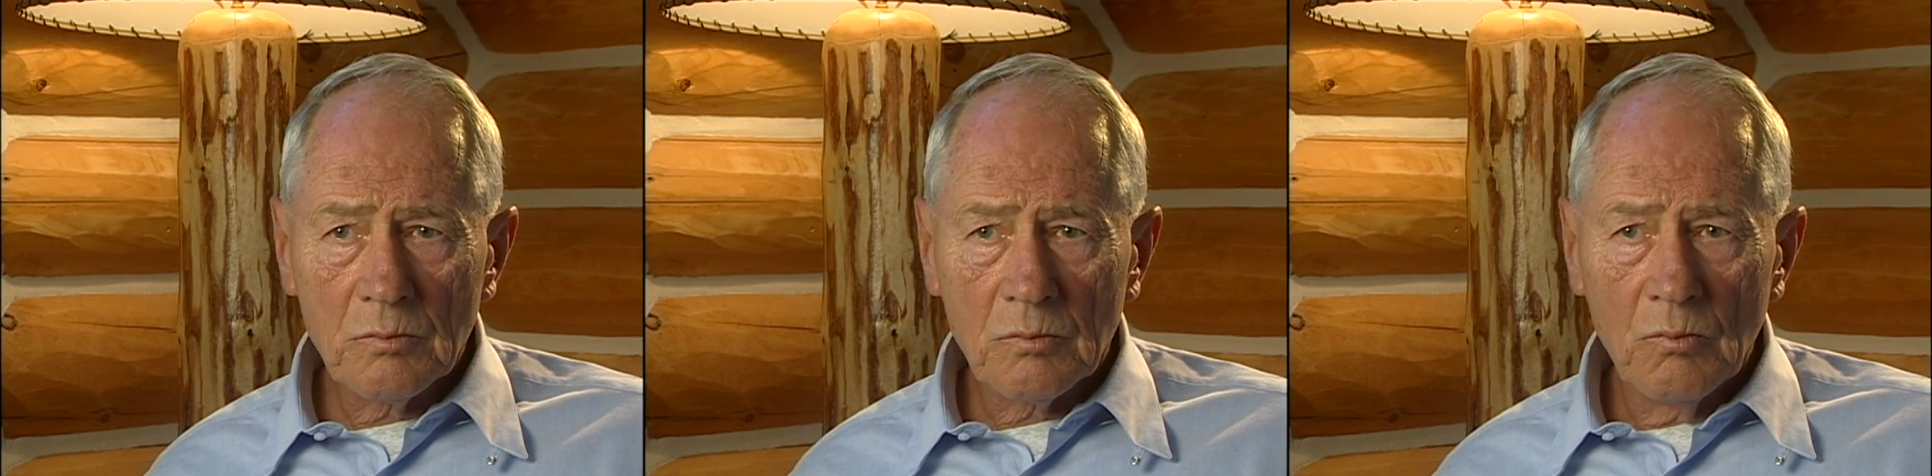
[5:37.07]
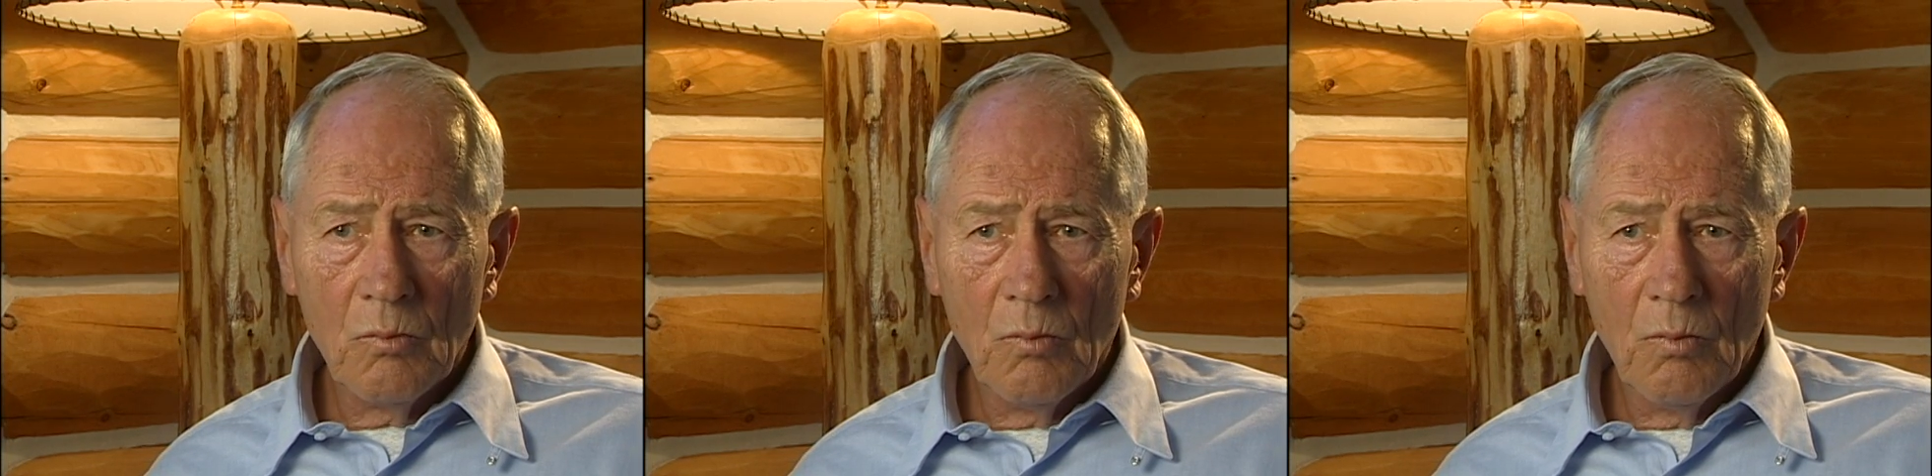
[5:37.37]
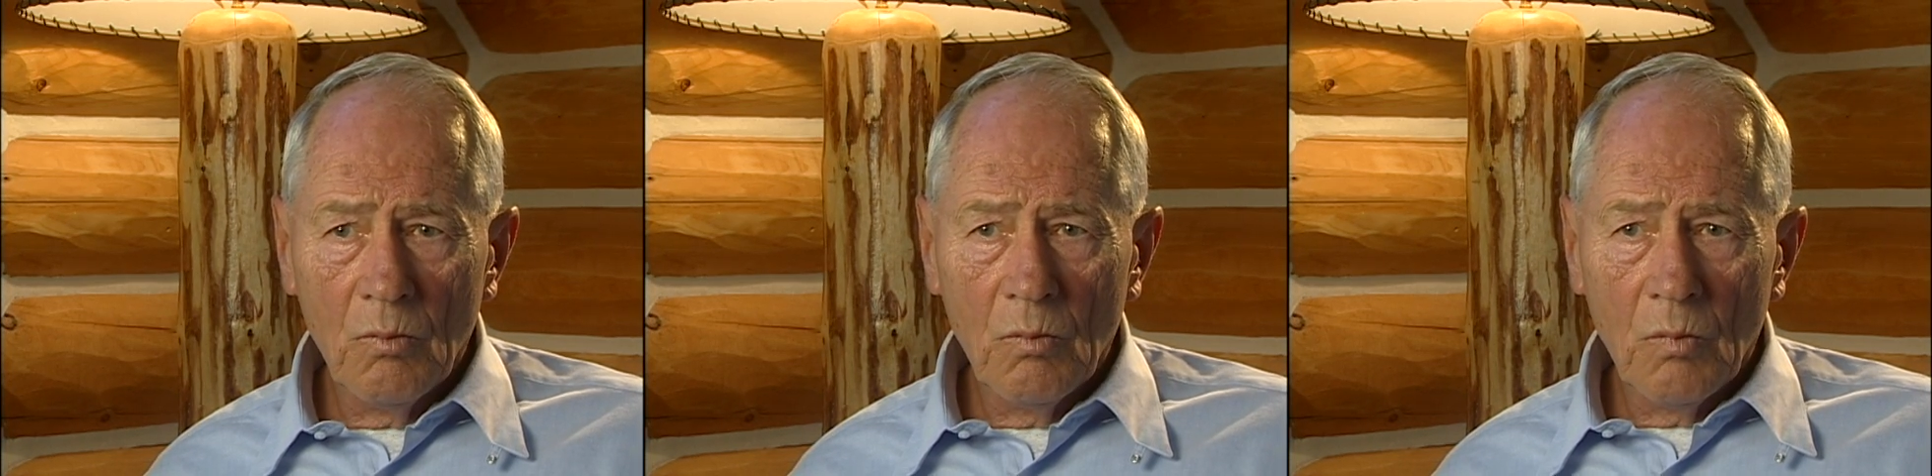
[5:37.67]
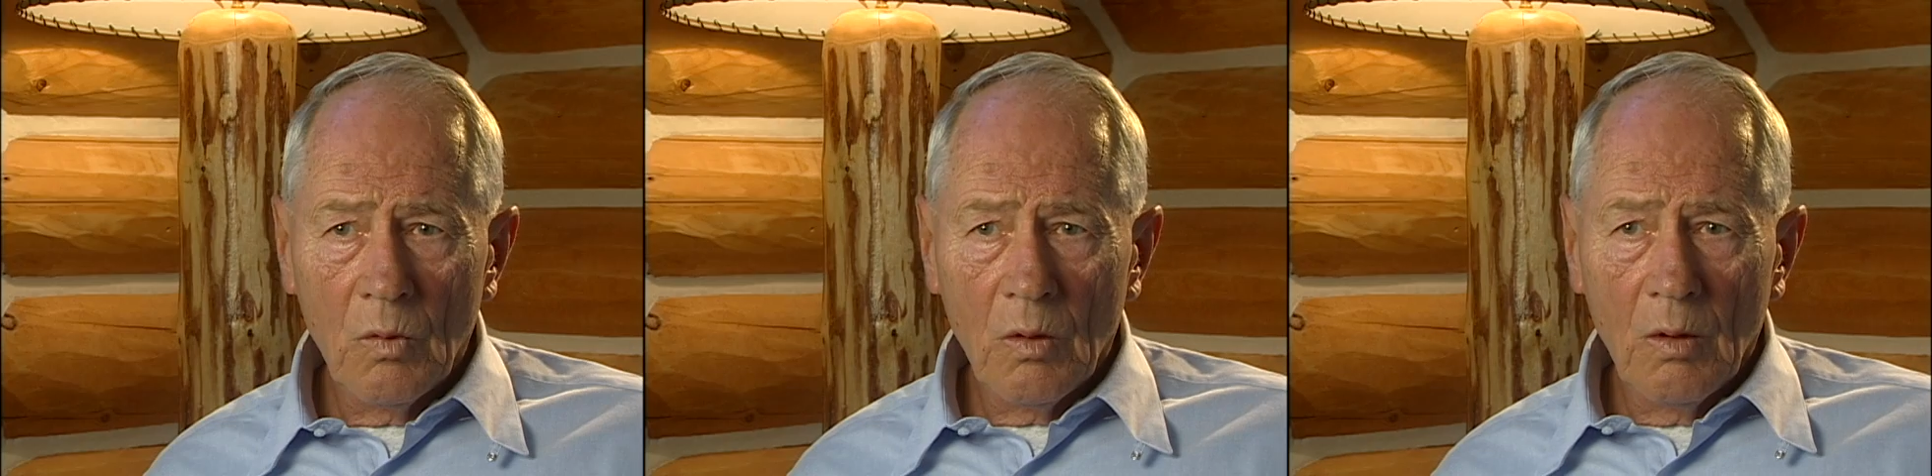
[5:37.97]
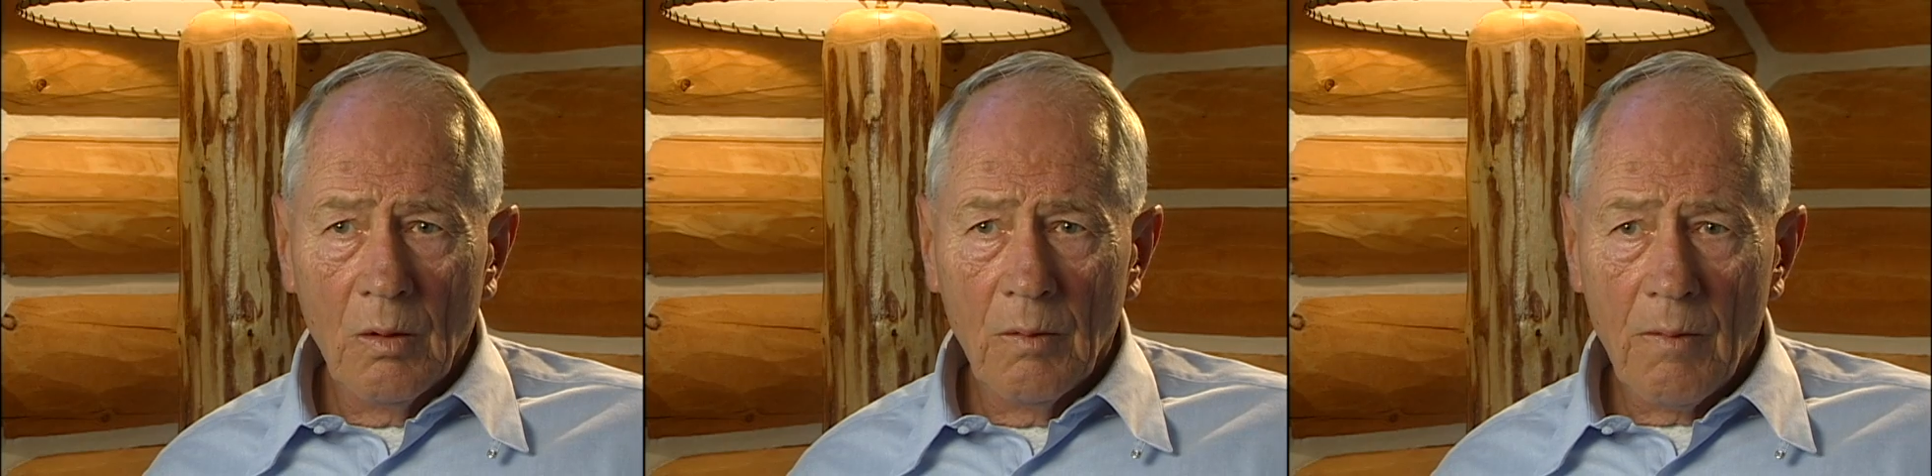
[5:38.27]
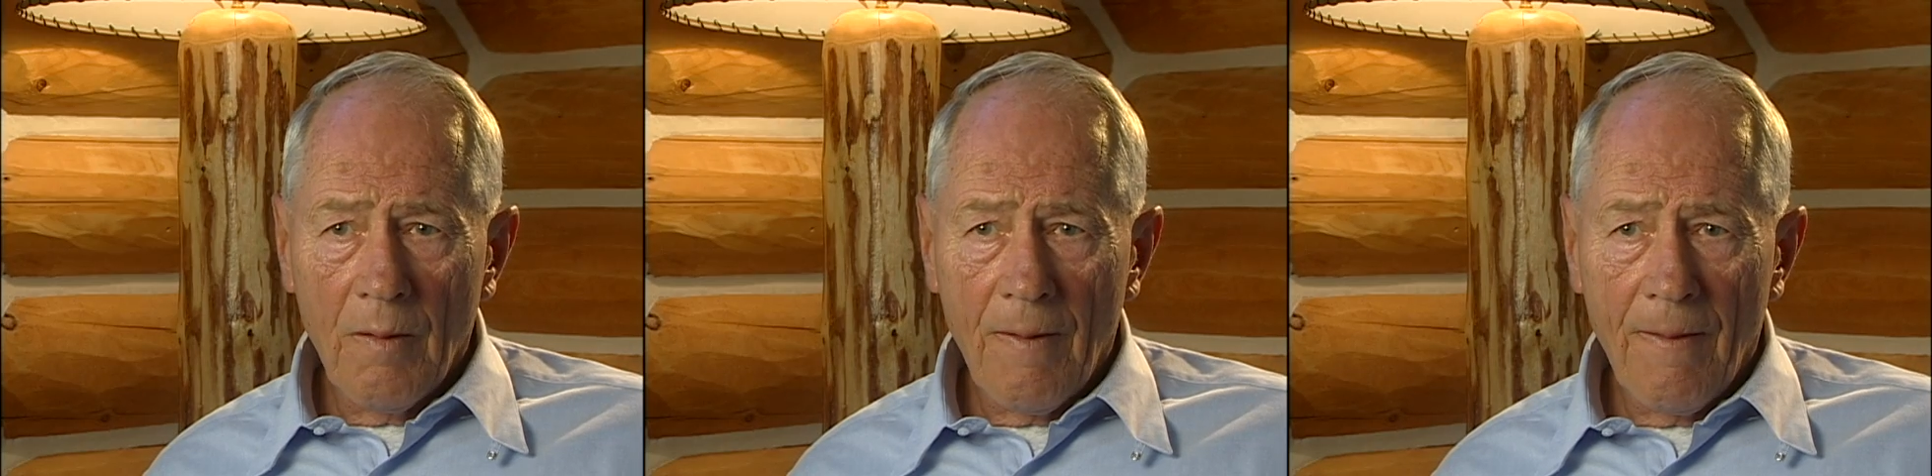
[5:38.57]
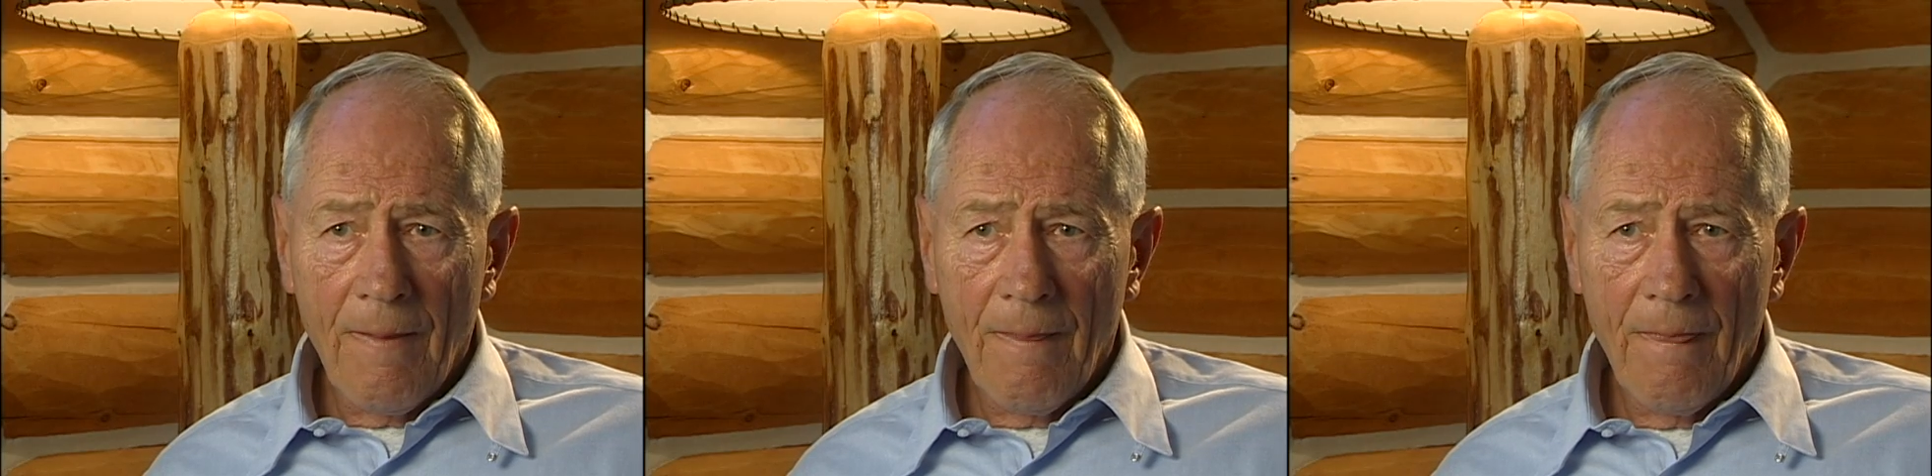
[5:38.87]
would that have been the end of the
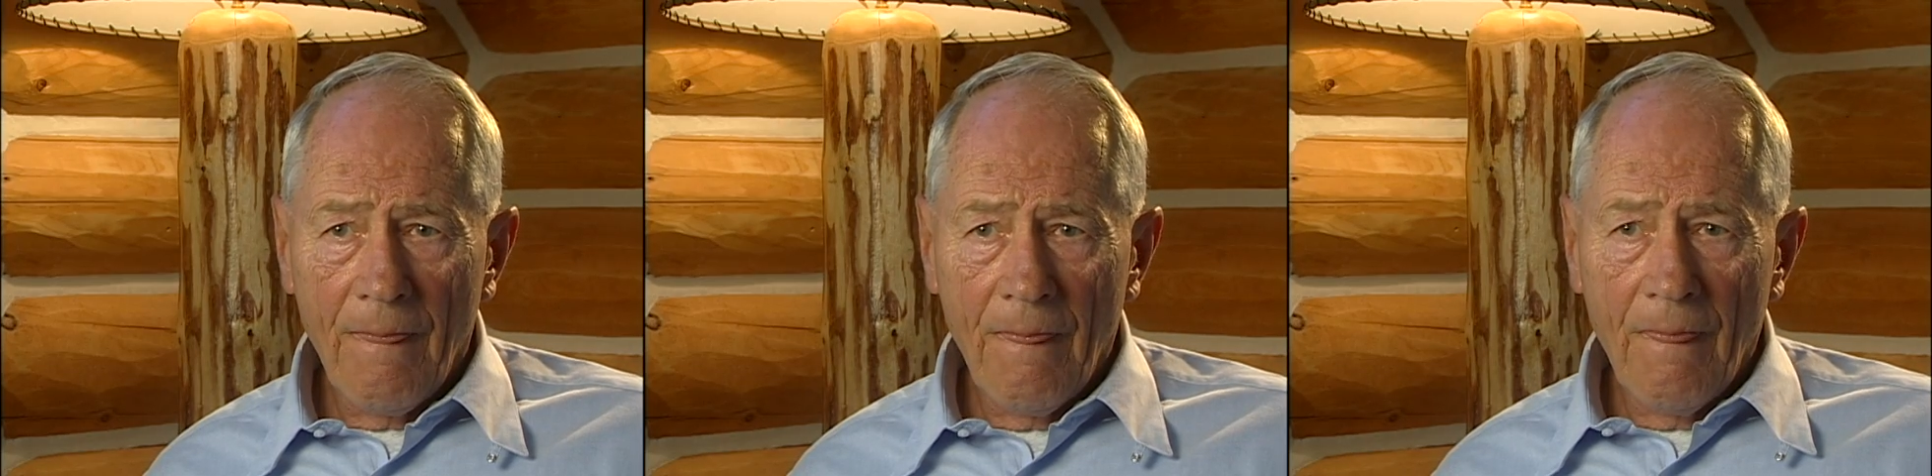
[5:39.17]
expedition?